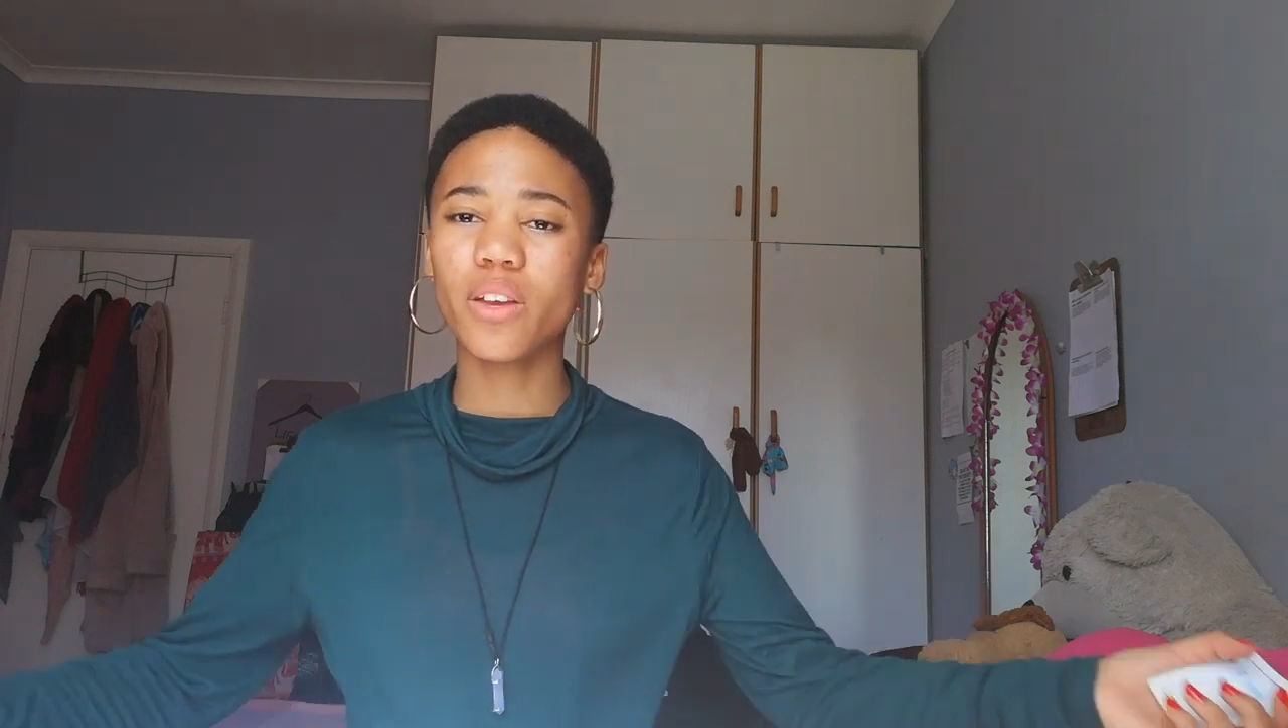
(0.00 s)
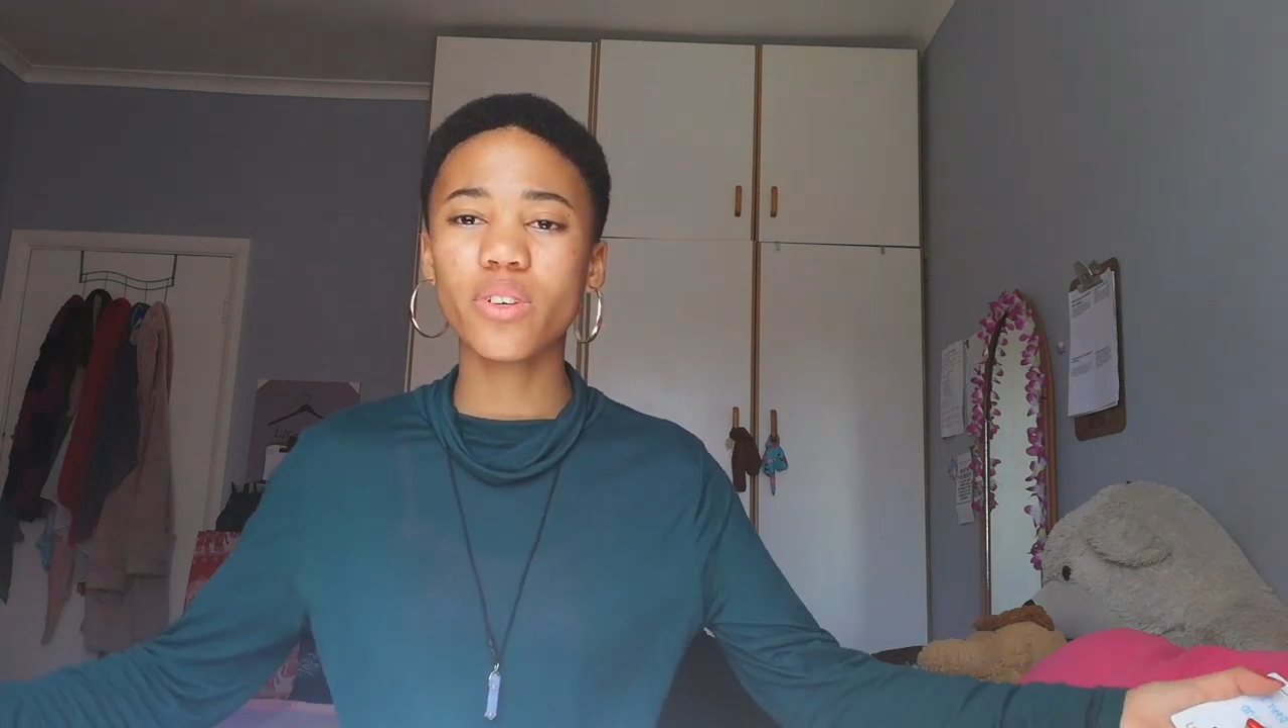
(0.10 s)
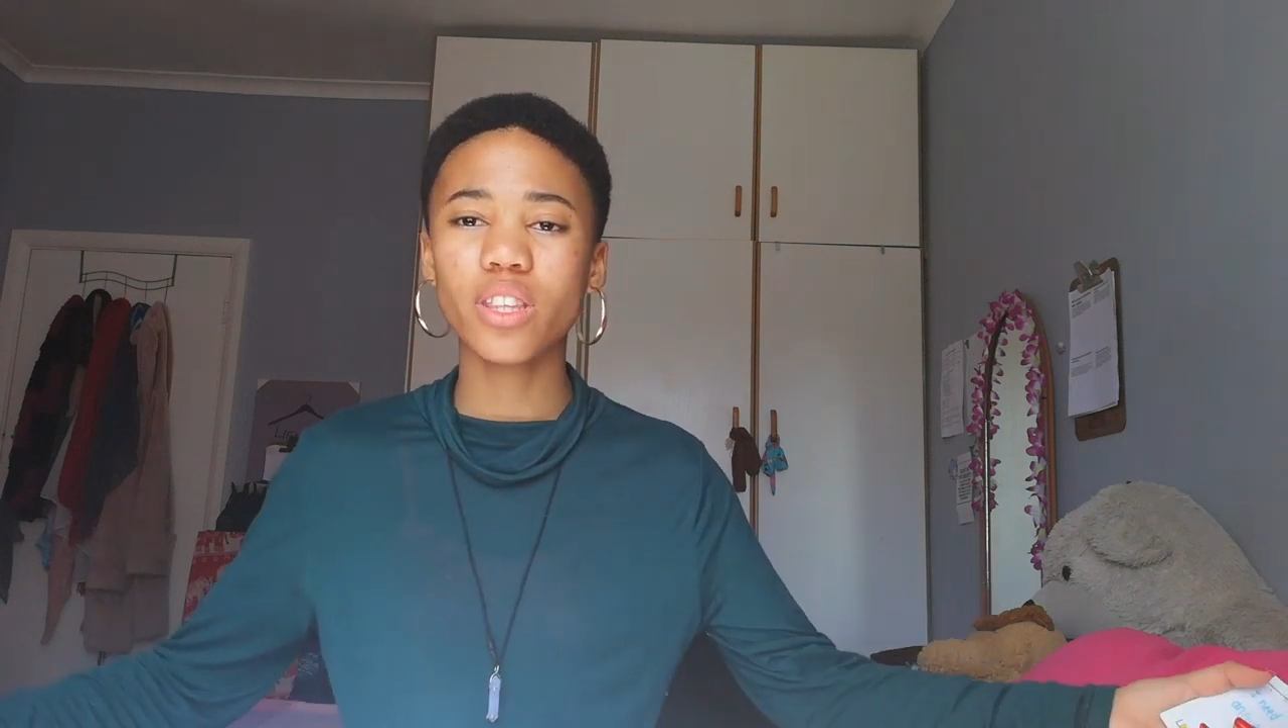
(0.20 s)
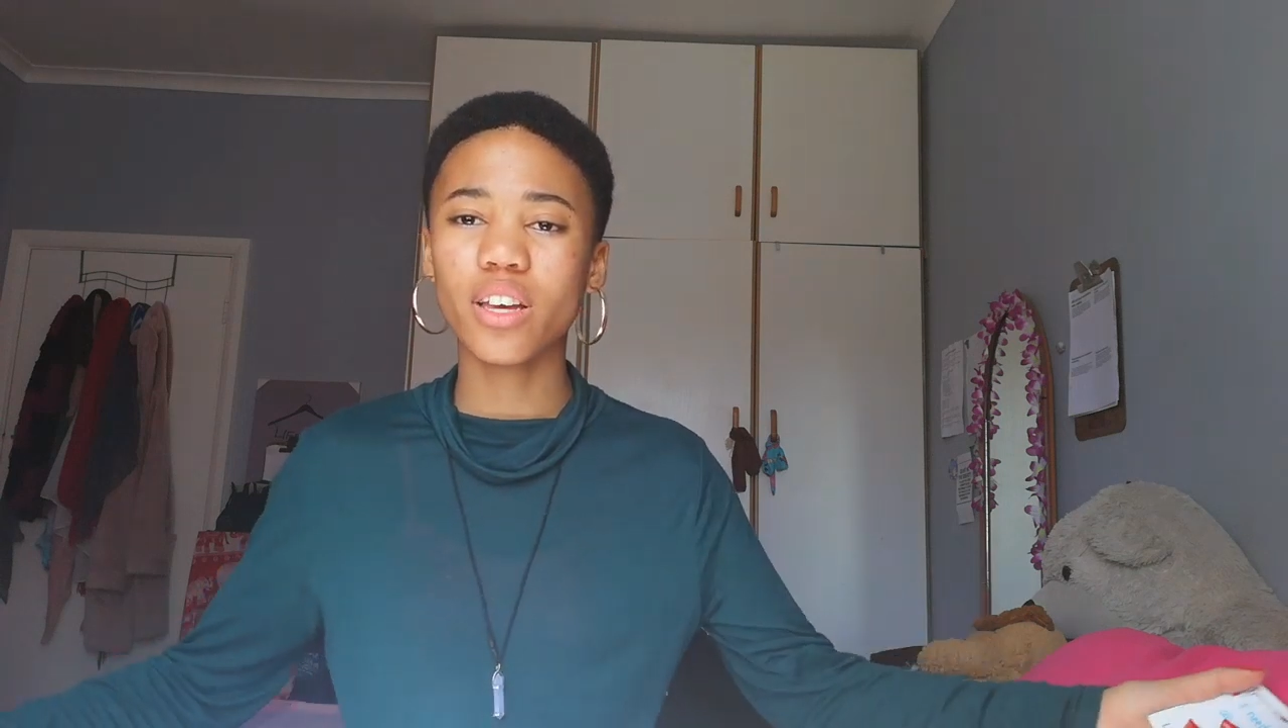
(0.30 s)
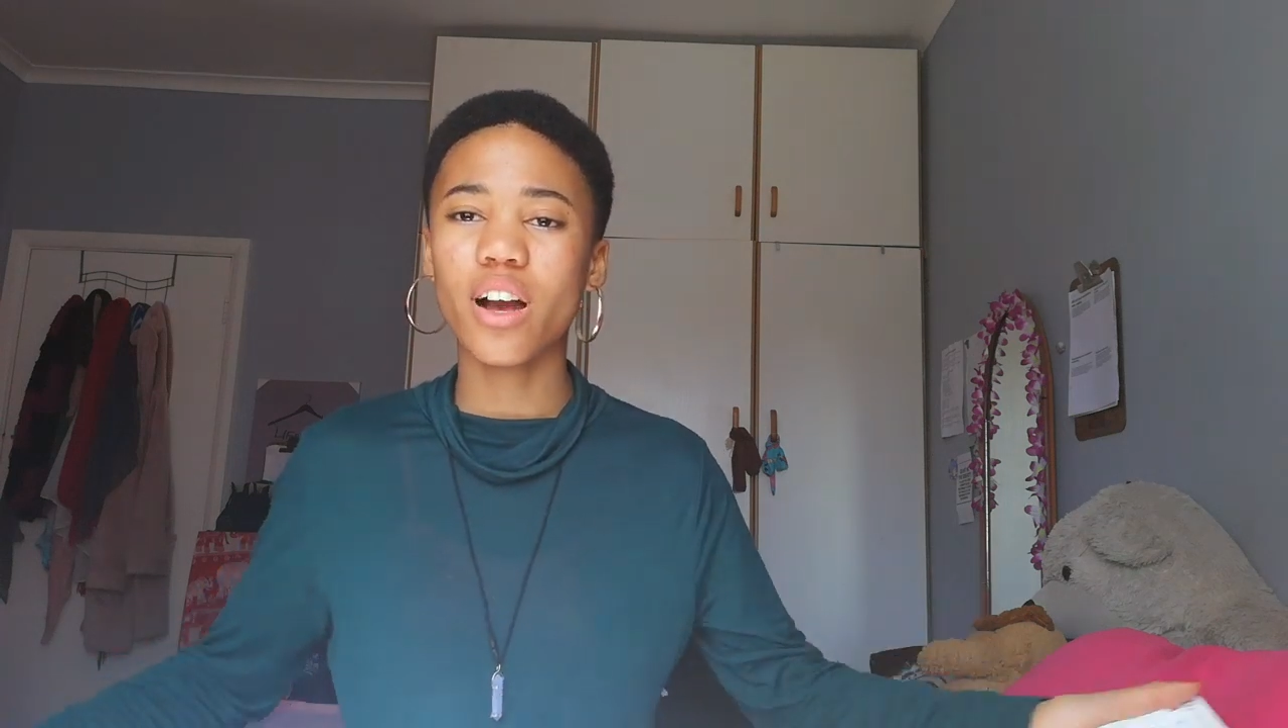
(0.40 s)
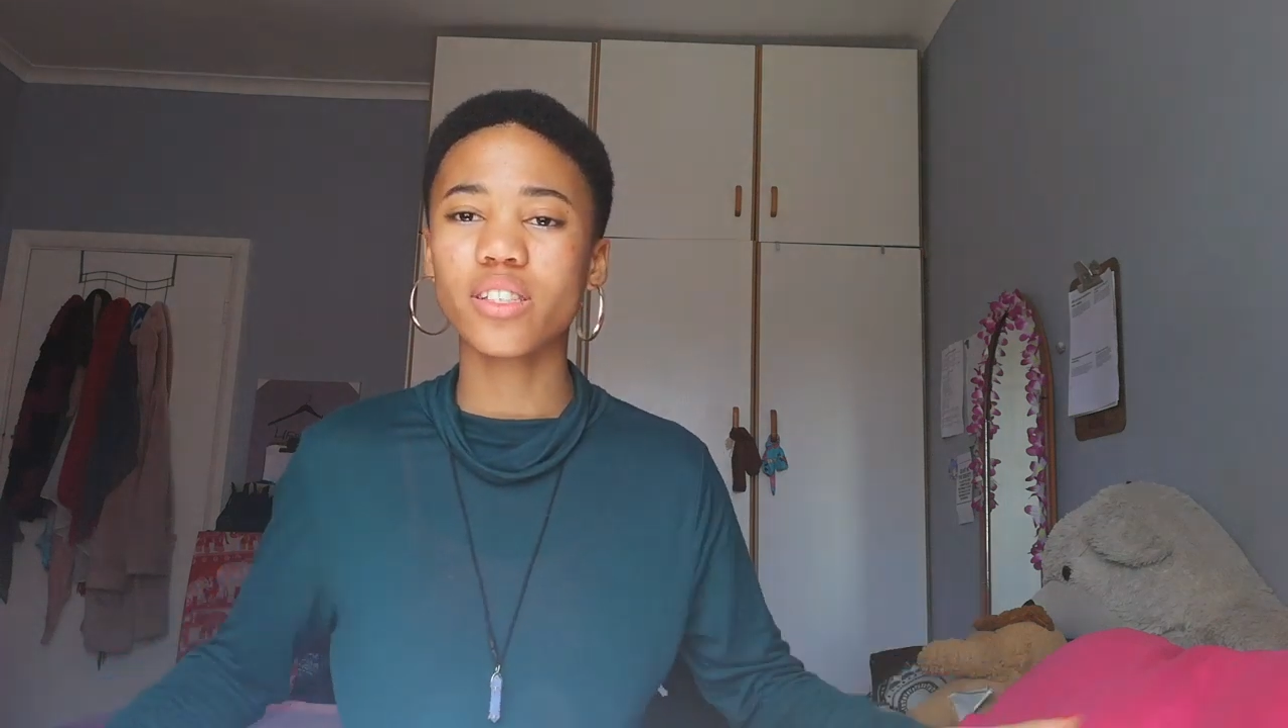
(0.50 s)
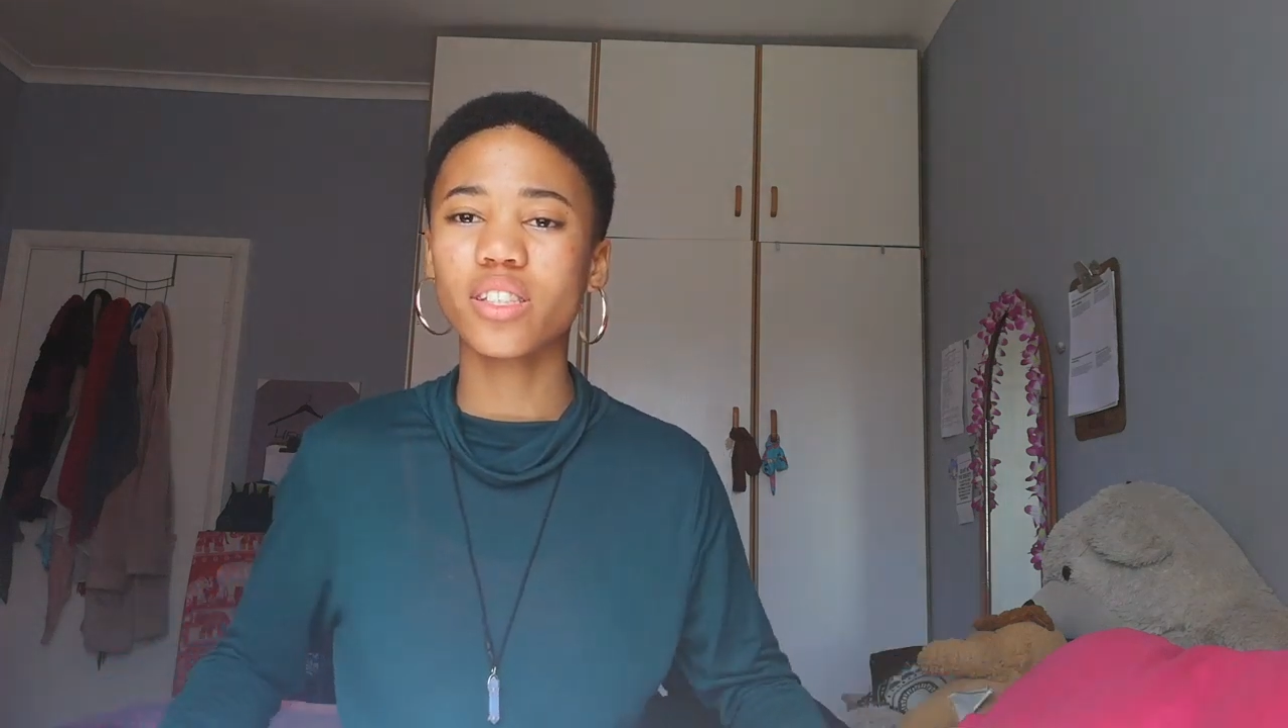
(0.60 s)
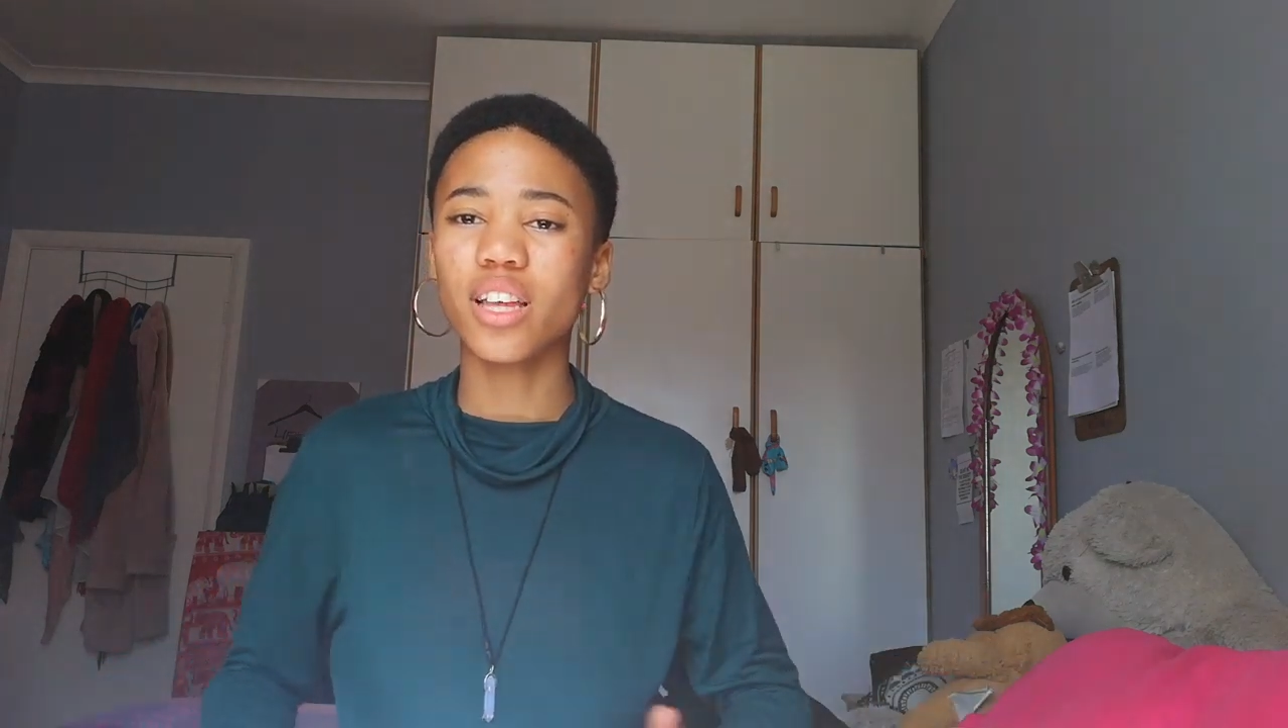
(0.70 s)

everything else,